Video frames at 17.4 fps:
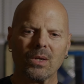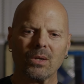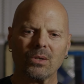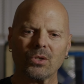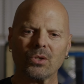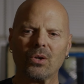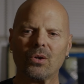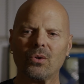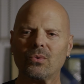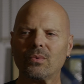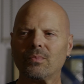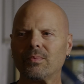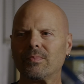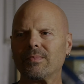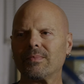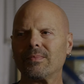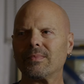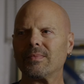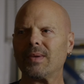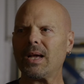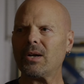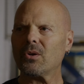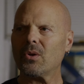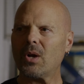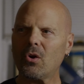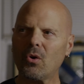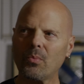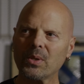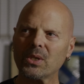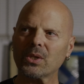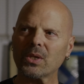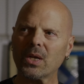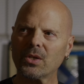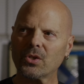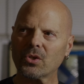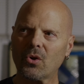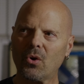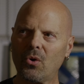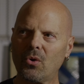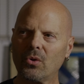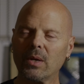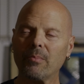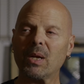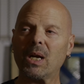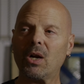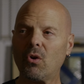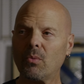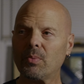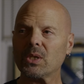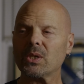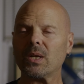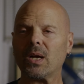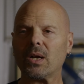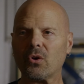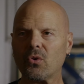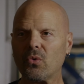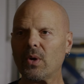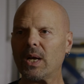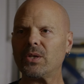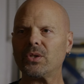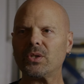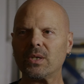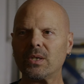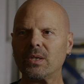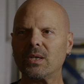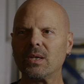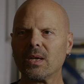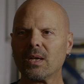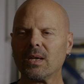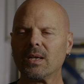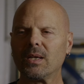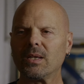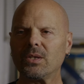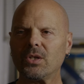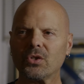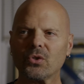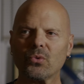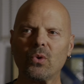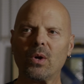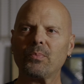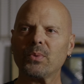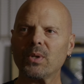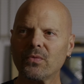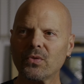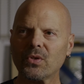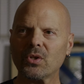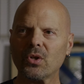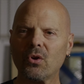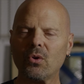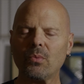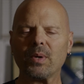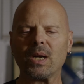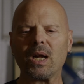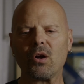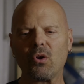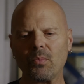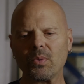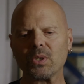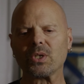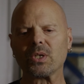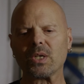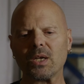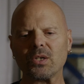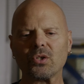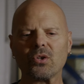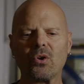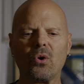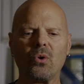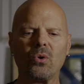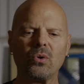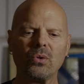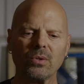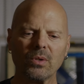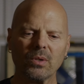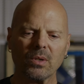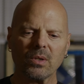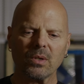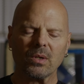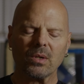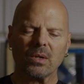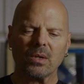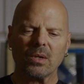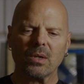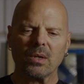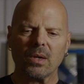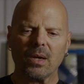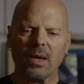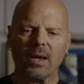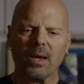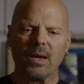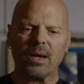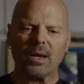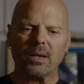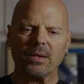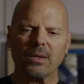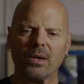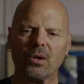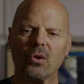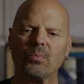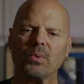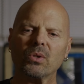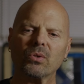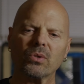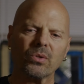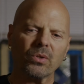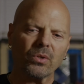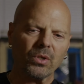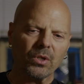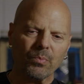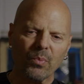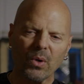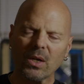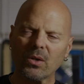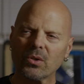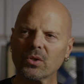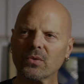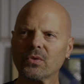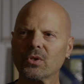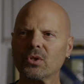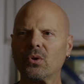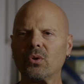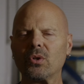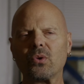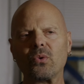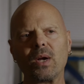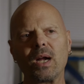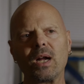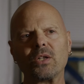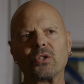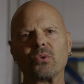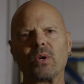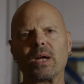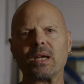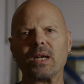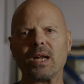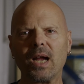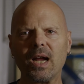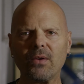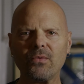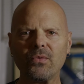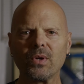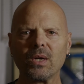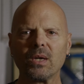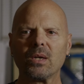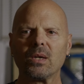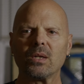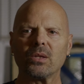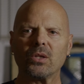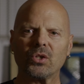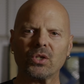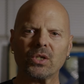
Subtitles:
So I don't know, I hope it stays cold. I mean, I hope it's not crazy disruptive snow, but I hope it stays cold. And I hope there's just sprinkles of snow on the ground so I can have the